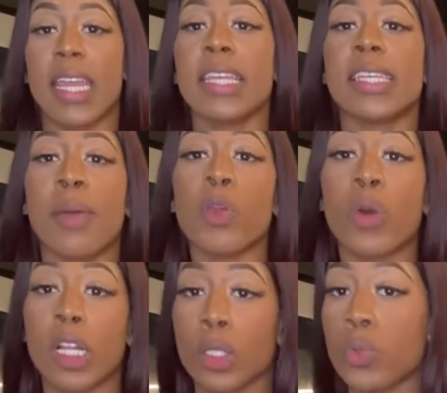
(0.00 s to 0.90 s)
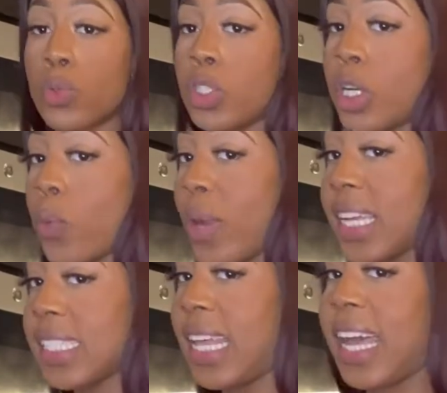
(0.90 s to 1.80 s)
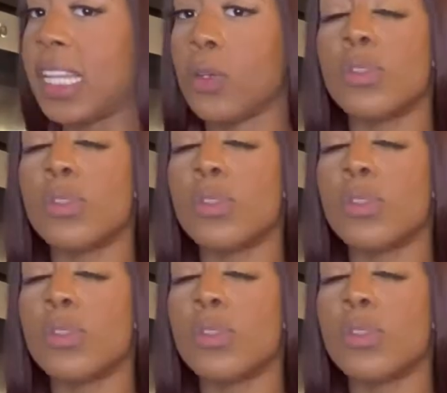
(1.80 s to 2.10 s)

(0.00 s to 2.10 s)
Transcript: anytime you want to lose your waistline,